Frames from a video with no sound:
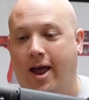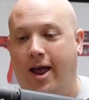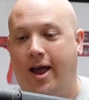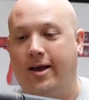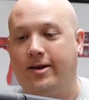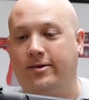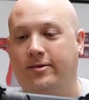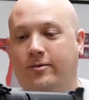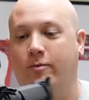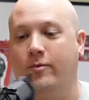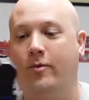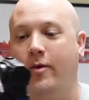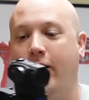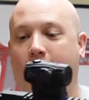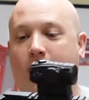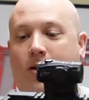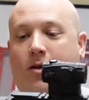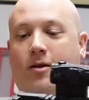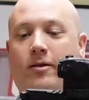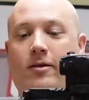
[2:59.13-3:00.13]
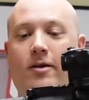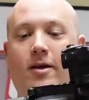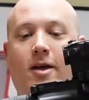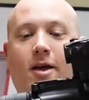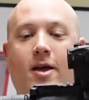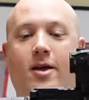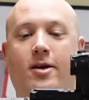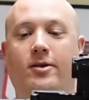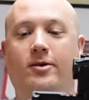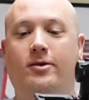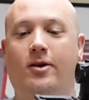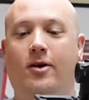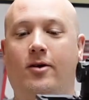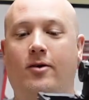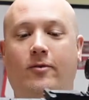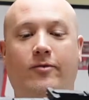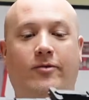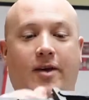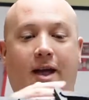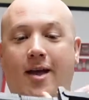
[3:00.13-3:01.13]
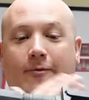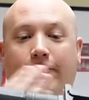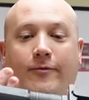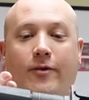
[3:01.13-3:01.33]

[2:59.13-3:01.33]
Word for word: as well. So that